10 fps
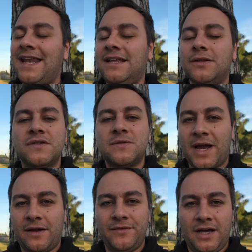any little
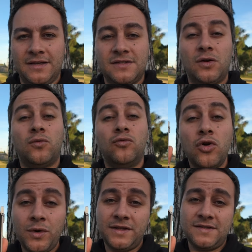speck of dust
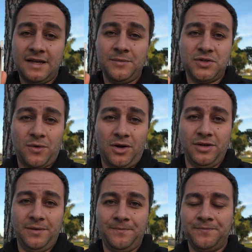ruins the image
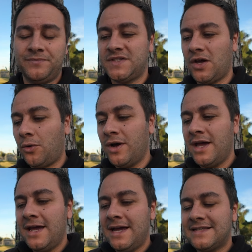quality. So
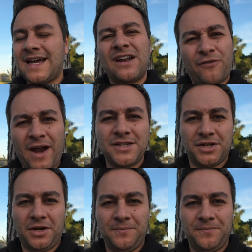it's kind of
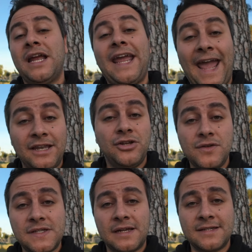fragile. Can you
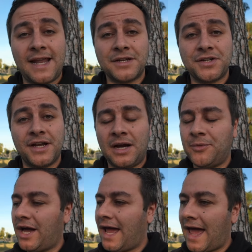use it as an action
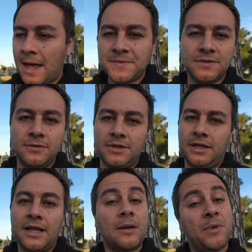camera? Absolutely.
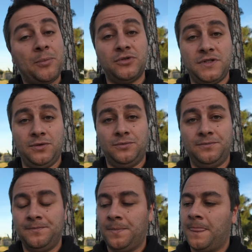A lot of people do.
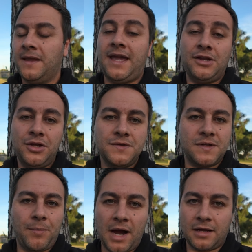Can you use
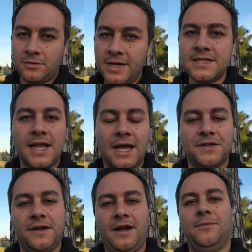the Pocket 3 as an
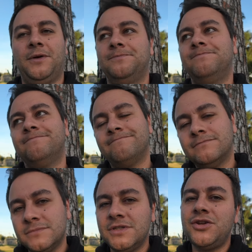action camera?
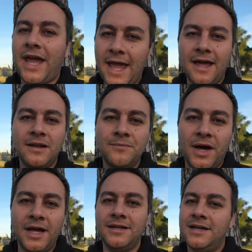Mm, you can,
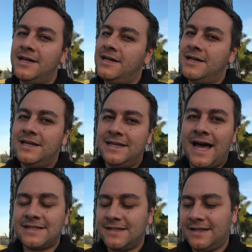but
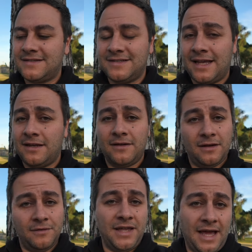not to the extent
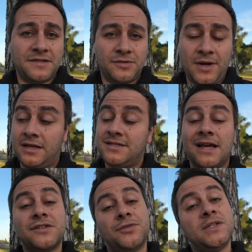of the X3, because the
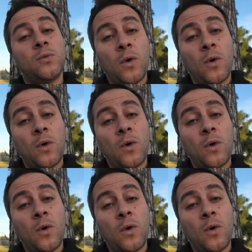X3 is